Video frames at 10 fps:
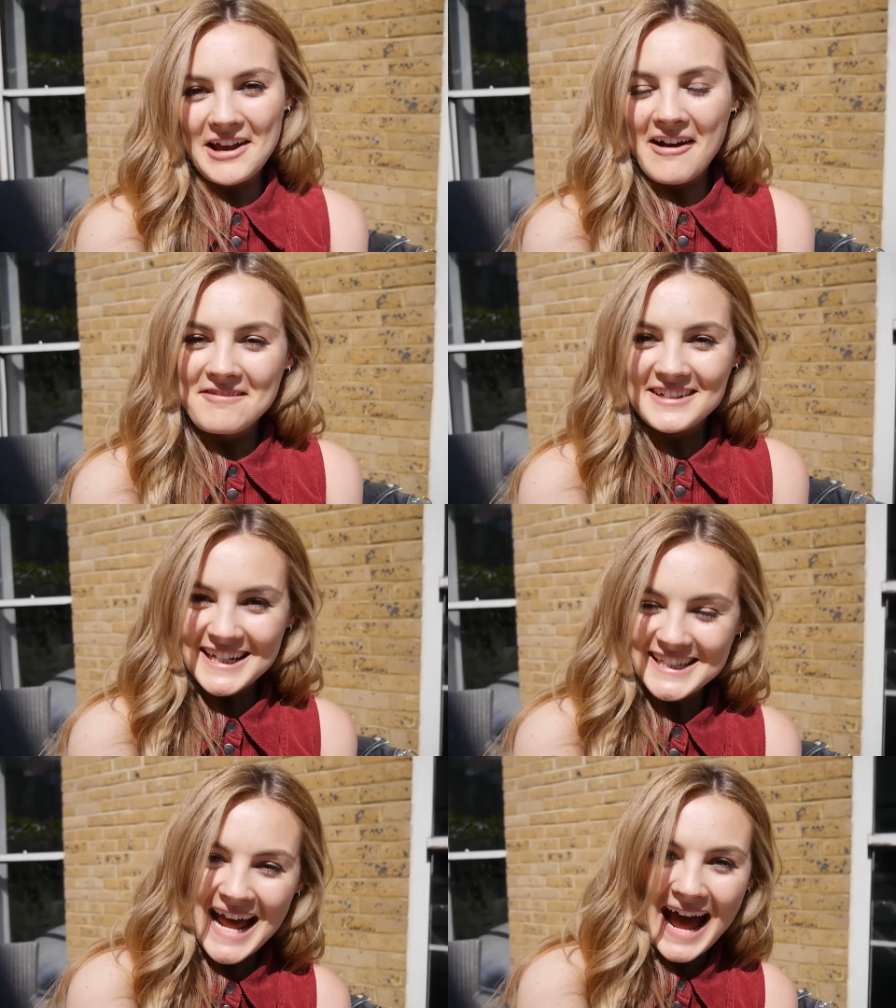So I've
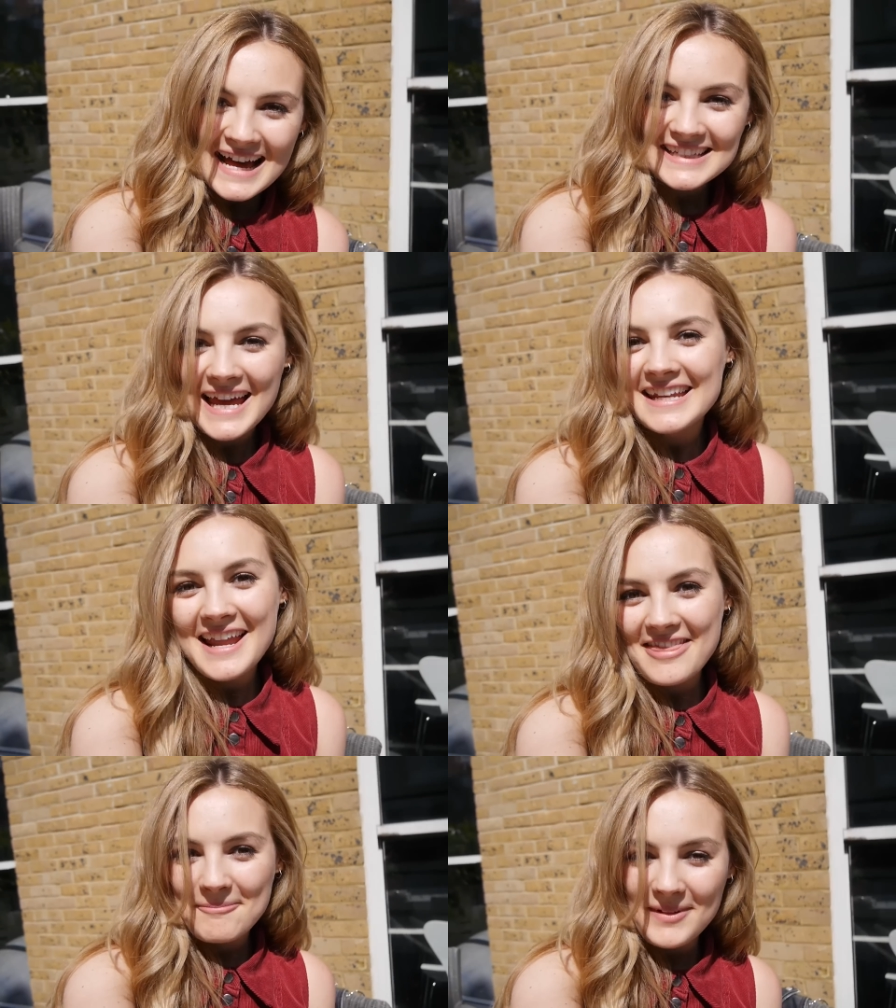just had
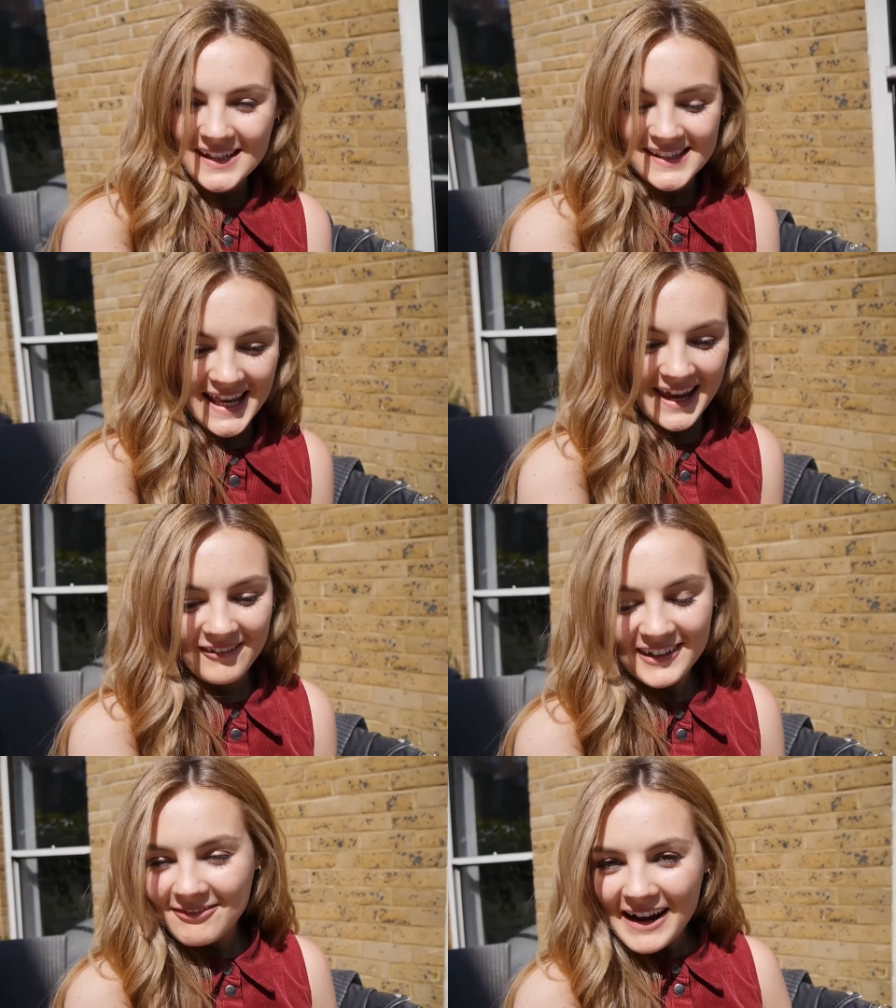another
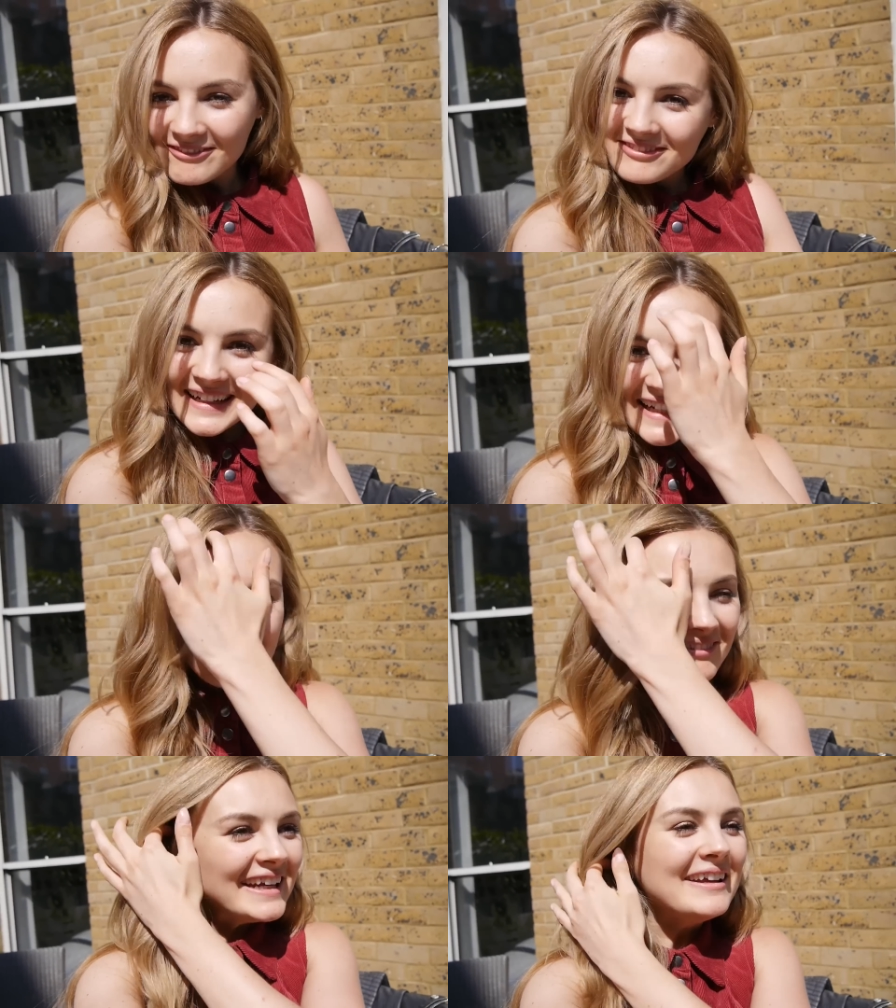meeting which went
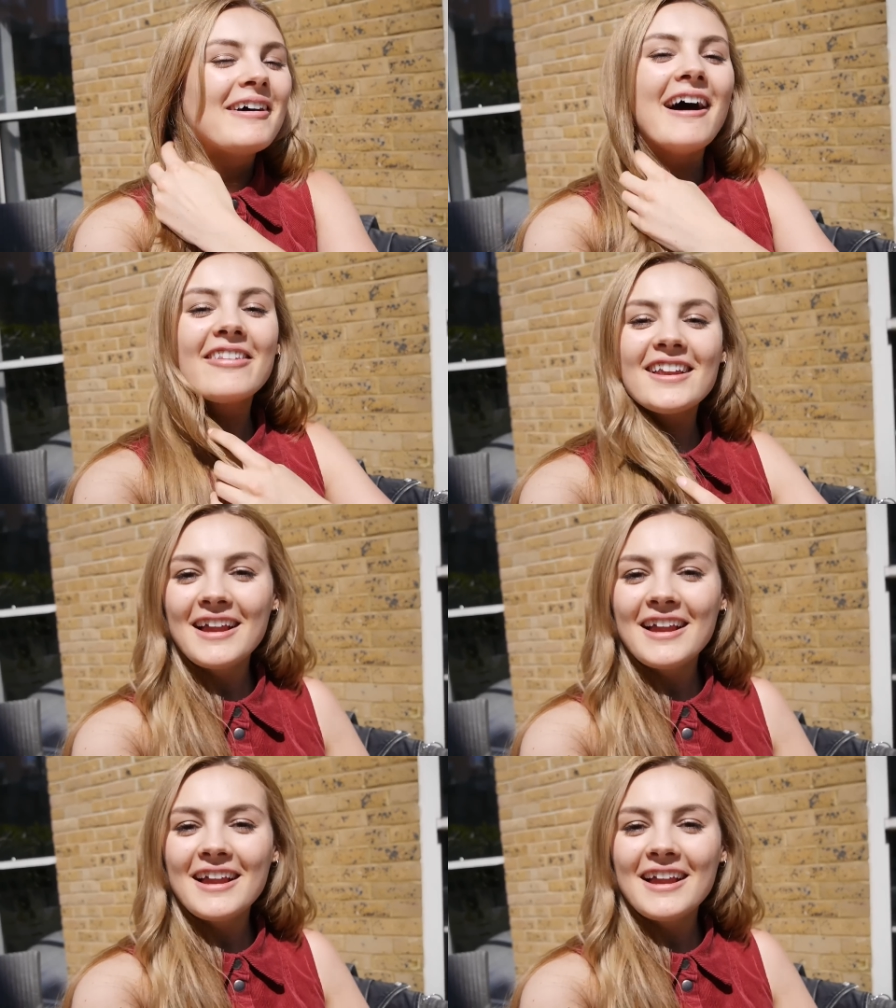really, really well.